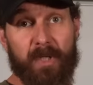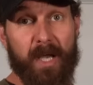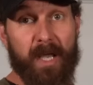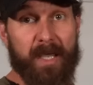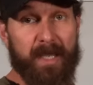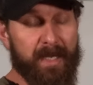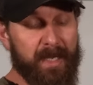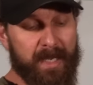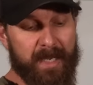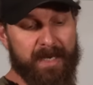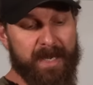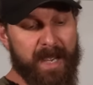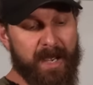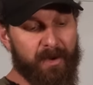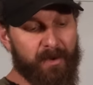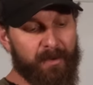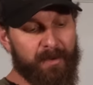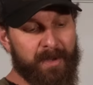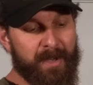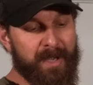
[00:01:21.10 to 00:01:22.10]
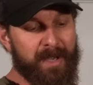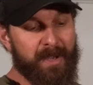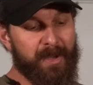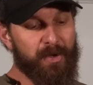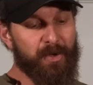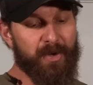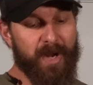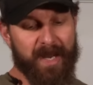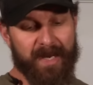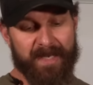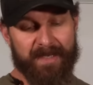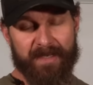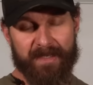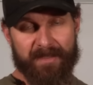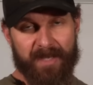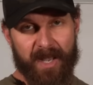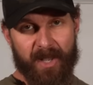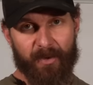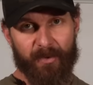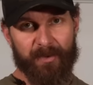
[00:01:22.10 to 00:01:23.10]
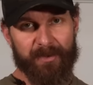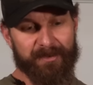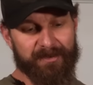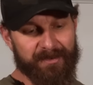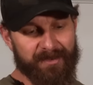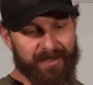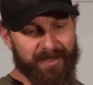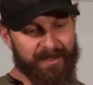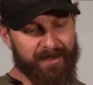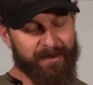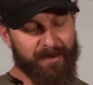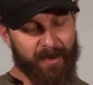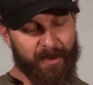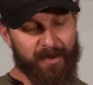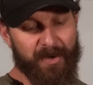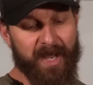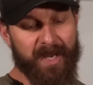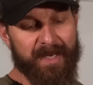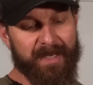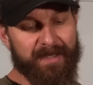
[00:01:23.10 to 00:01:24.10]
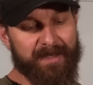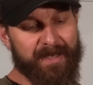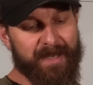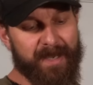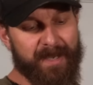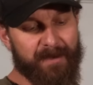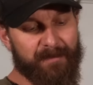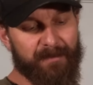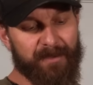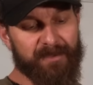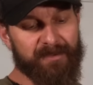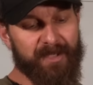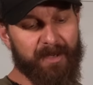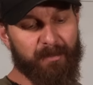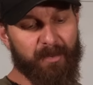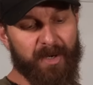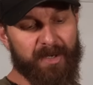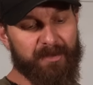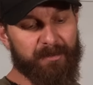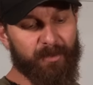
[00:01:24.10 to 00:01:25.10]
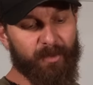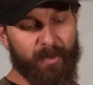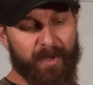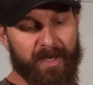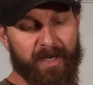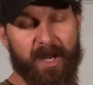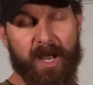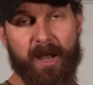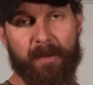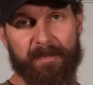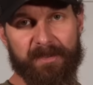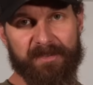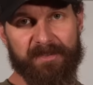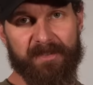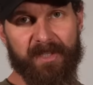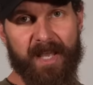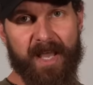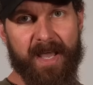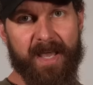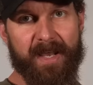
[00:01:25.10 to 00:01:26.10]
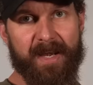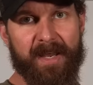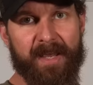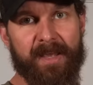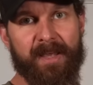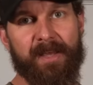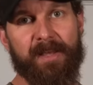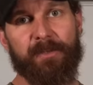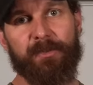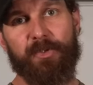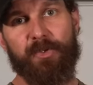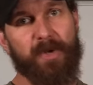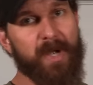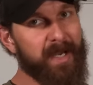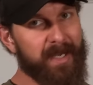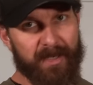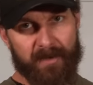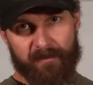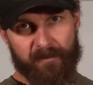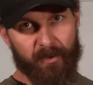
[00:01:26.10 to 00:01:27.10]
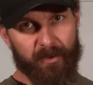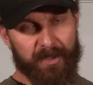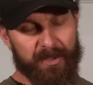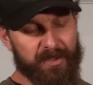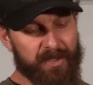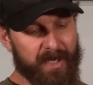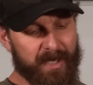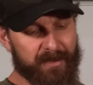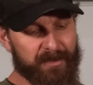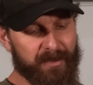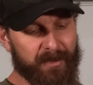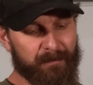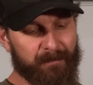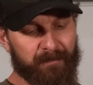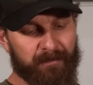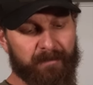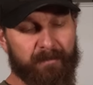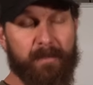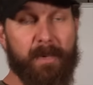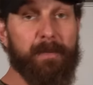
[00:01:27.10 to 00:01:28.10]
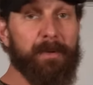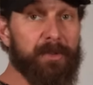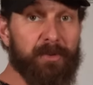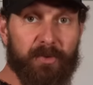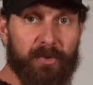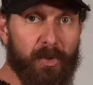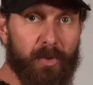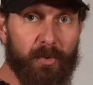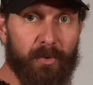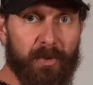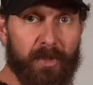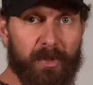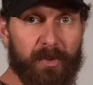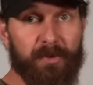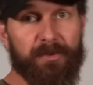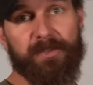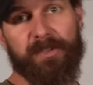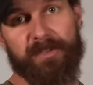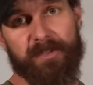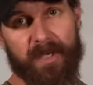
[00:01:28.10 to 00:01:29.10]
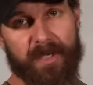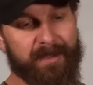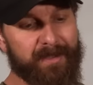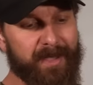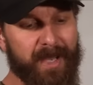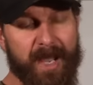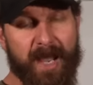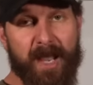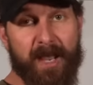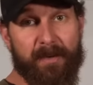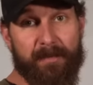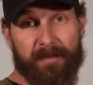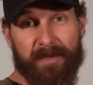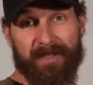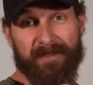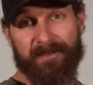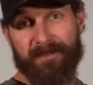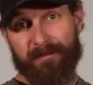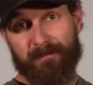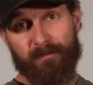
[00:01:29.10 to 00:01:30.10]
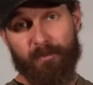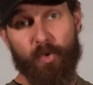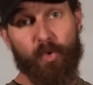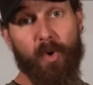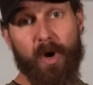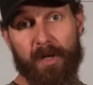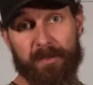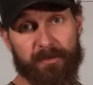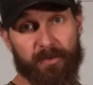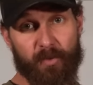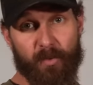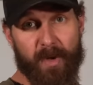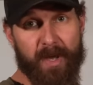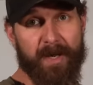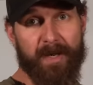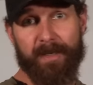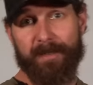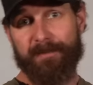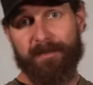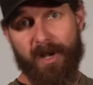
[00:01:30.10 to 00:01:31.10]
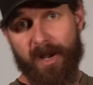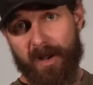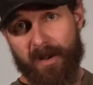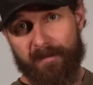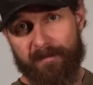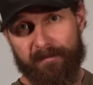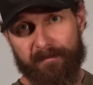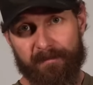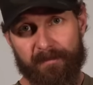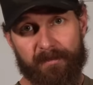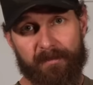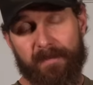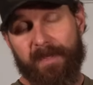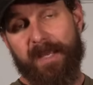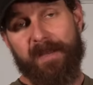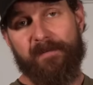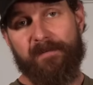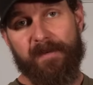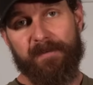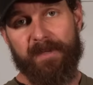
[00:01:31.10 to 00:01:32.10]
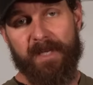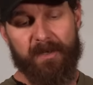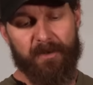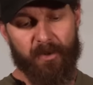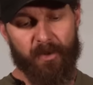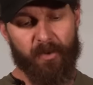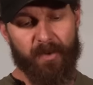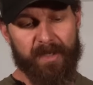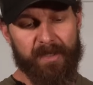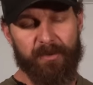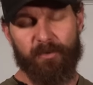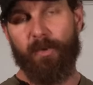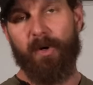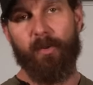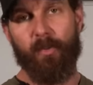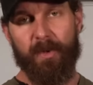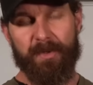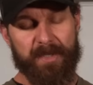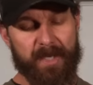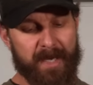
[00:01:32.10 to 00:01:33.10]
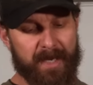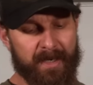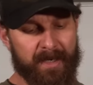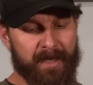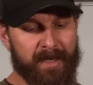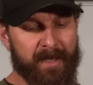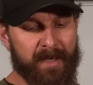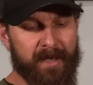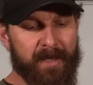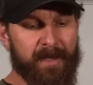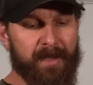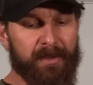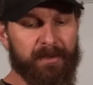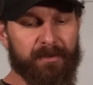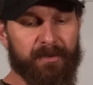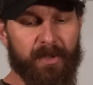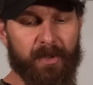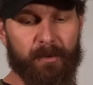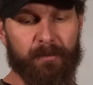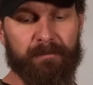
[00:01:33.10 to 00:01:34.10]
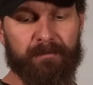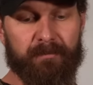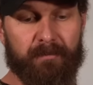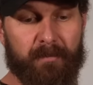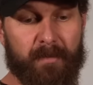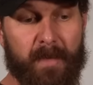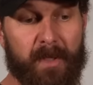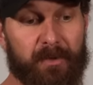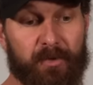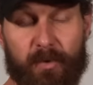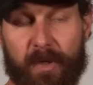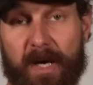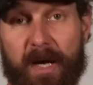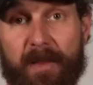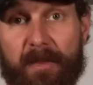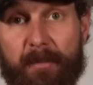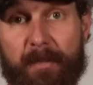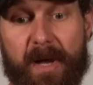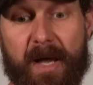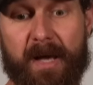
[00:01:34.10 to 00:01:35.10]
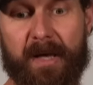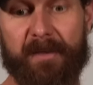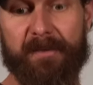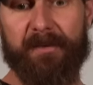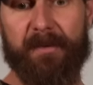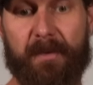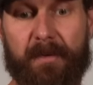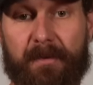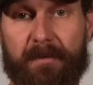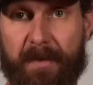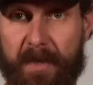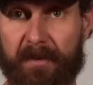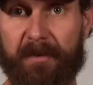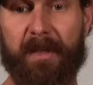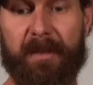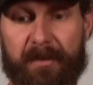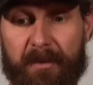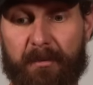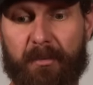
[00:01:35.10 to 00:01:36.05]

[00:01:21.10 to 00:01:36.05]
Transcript: tight. And now you're not getting the tolerance, or you're not getting the, the separation between comp and slide. So you're not getting a full ejection. Maybe it's too loose. It's untimed. It's cross-threaded. It's off ten, fifteen degrees. We don't want that. So straight out of the box, this thing's